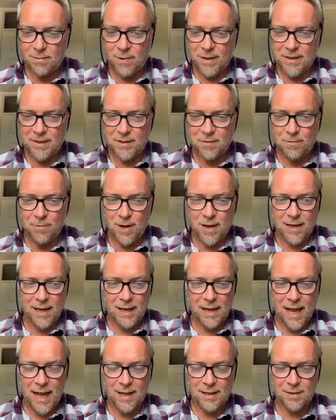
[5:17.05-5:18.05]
ones of
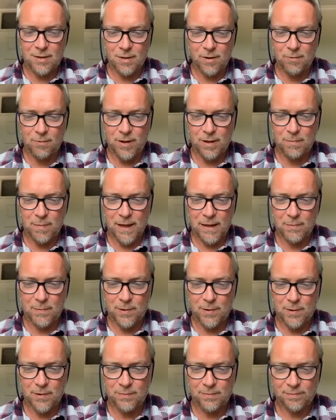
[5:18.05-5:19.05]
working hands off with
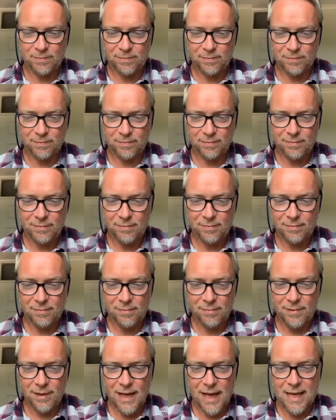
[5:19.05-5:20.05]
people.
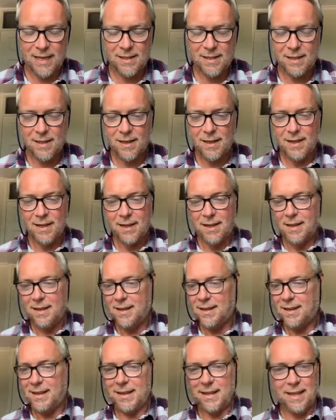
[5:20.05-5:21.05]
And
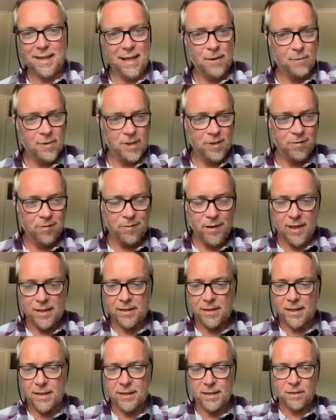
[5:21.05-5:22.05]
it was a
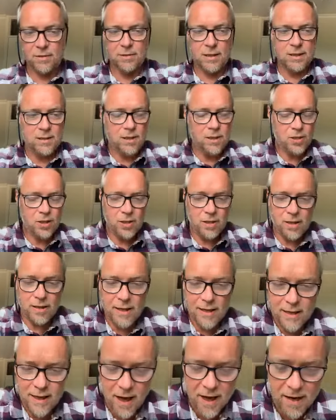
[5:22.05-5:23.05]
fascinating transition and
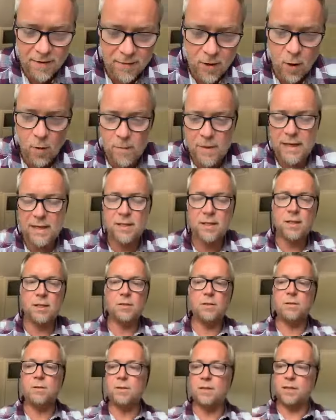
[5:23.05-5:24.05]
it kind of got me
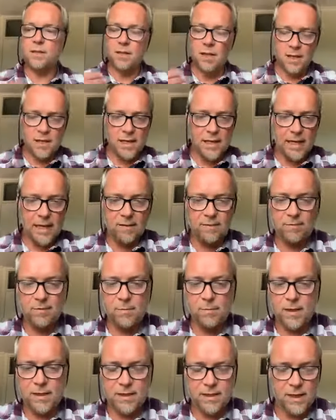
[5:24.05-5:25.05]
into studying it
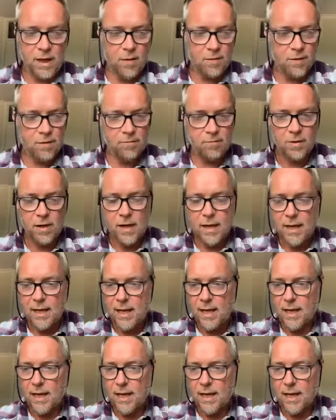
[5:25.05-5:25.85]
for myself and